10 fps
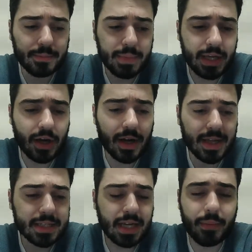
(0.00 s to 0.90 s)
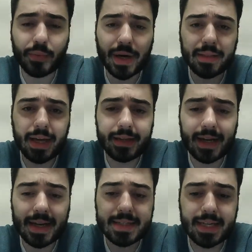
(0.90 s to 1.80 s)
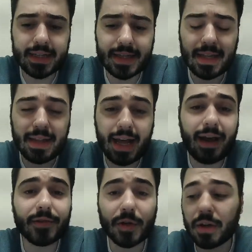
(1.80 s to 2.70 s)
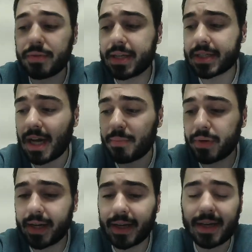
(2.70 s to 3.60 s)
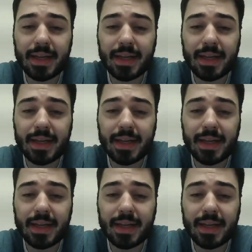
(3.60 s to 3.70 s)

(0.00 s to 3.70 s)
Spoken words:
he got his cup ring the next season, and then after he got his cup ring,